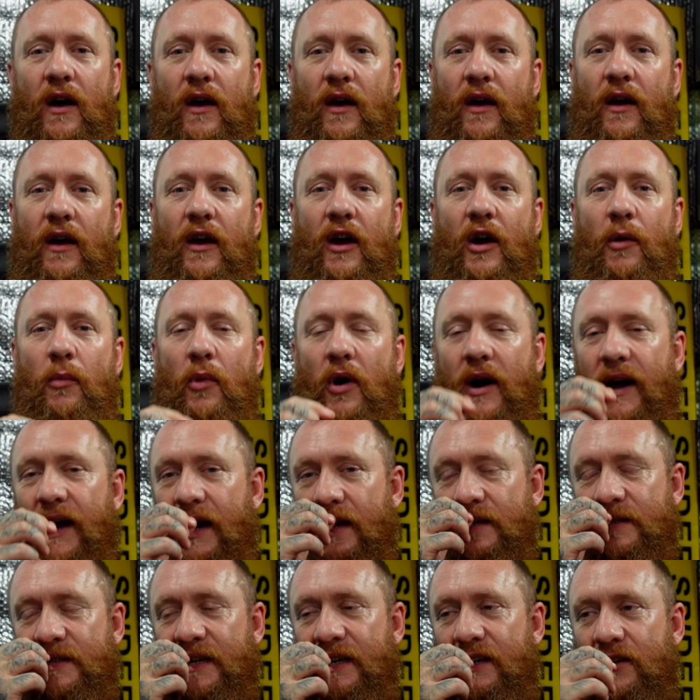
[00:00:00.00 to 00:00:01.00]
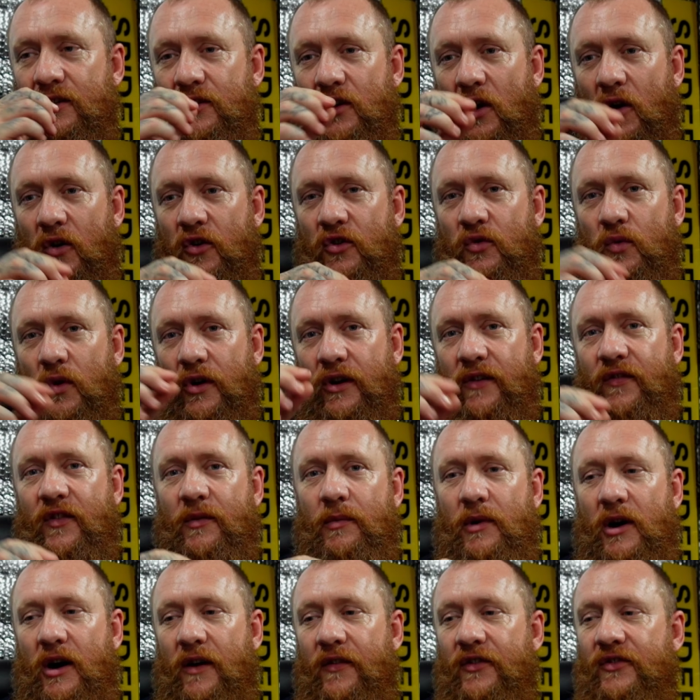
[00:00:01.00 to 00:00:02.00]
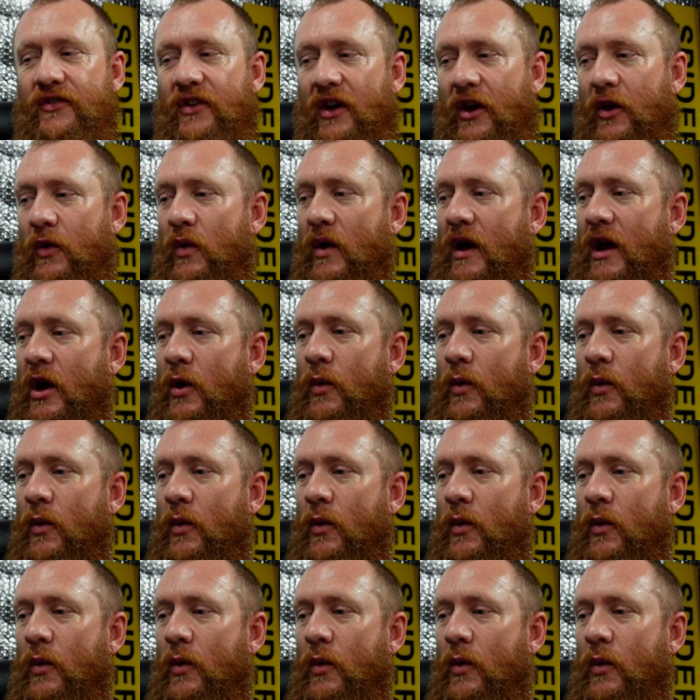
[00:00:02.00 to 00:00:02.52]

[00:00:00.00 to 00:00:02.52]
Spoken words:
I actually knocked one of them off, so